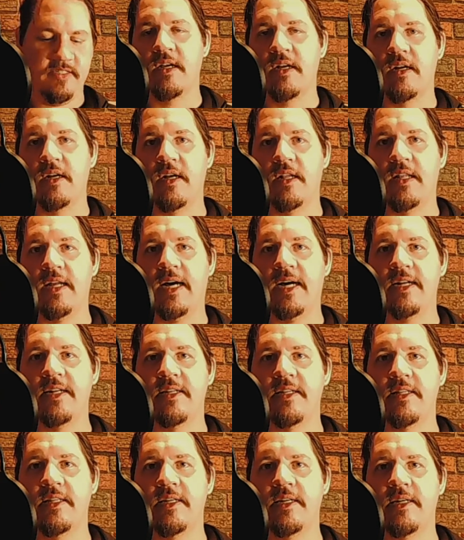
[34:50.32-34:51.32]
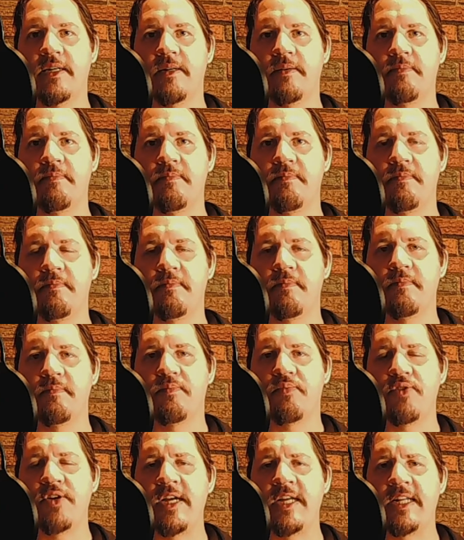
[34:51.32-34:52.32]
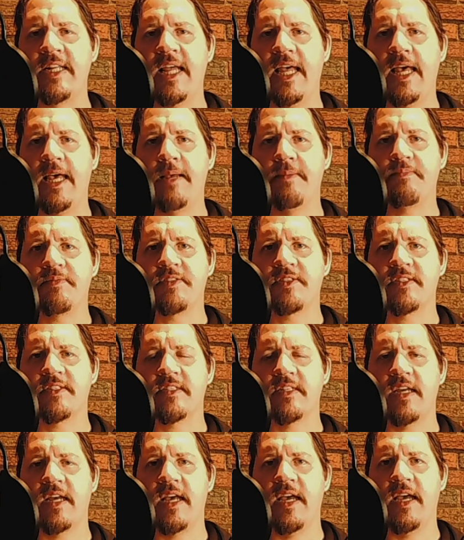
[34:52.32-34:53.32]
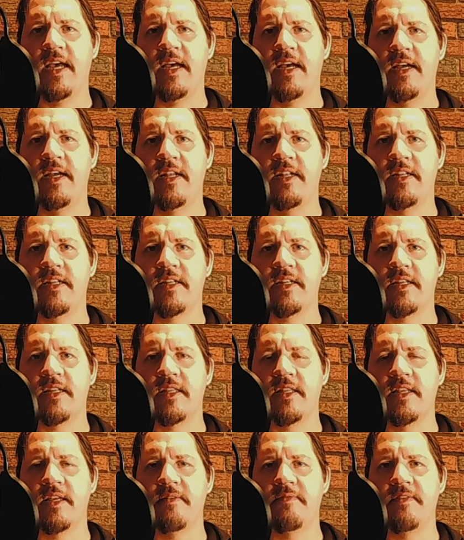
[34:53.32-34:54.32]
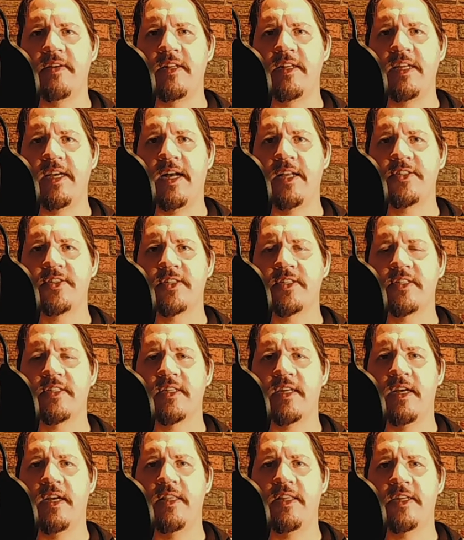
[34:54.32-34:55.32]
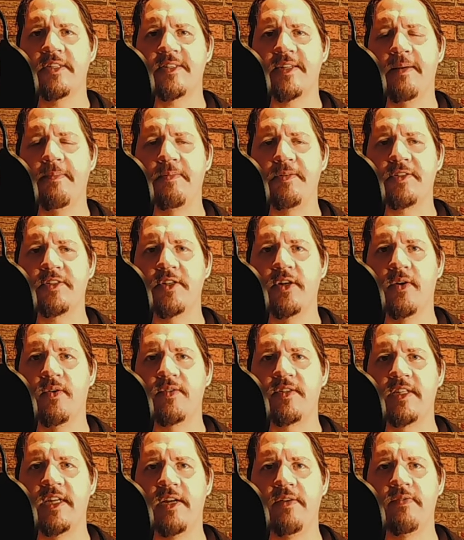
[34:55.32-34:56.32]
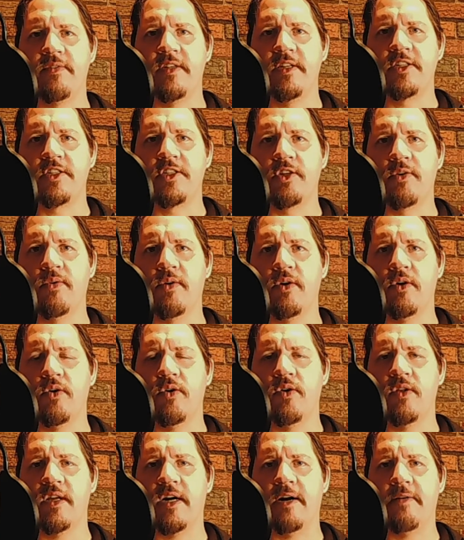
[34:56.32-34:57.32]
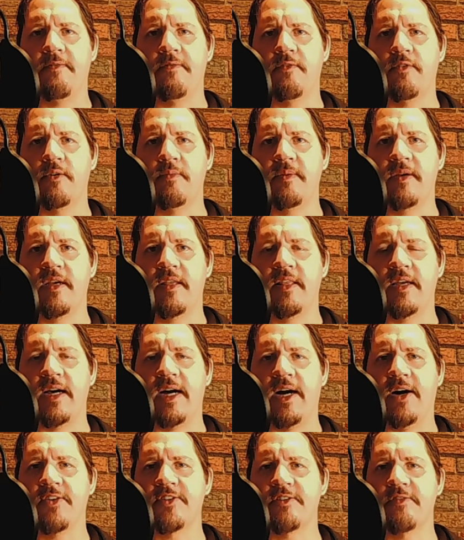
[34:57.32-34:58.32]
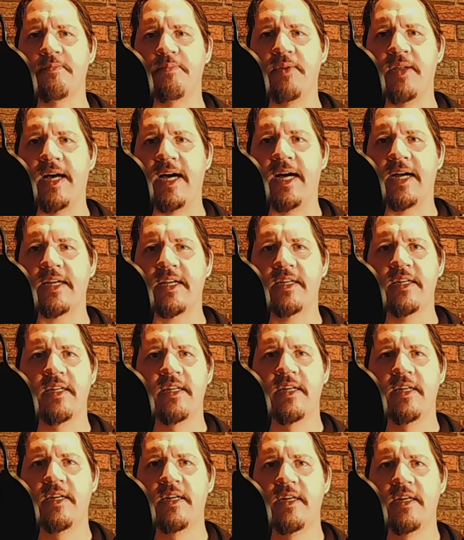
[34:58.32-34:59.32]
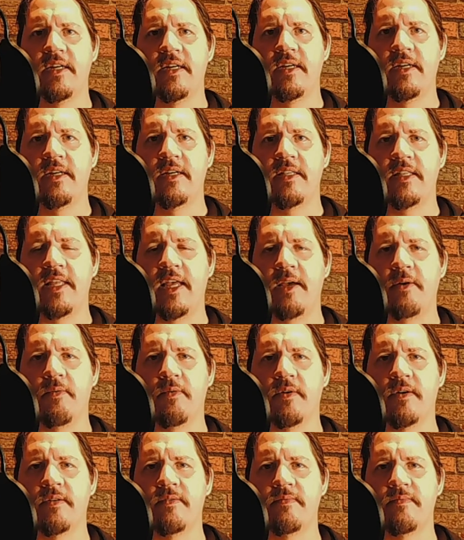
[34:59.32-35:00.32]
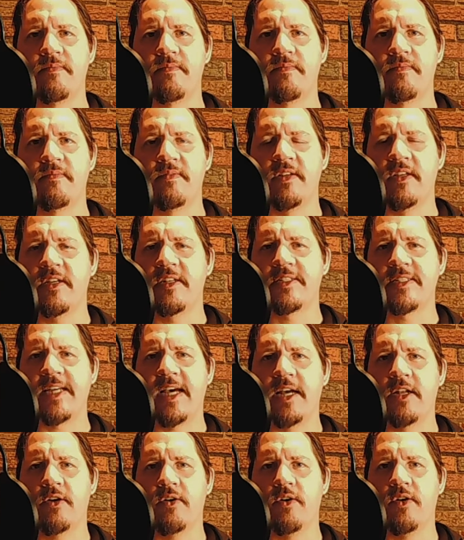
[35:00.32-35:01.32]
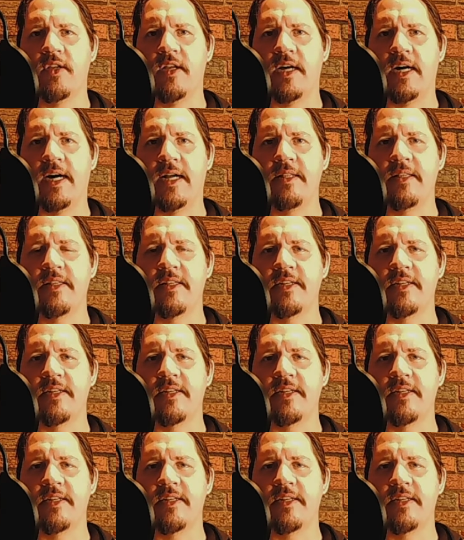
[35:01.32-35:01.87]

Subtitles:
A lot of the pre-tapes and the vignettes in this episode didn't really do a whole lot for me. The House of Black, they weren't really saying a whole lot.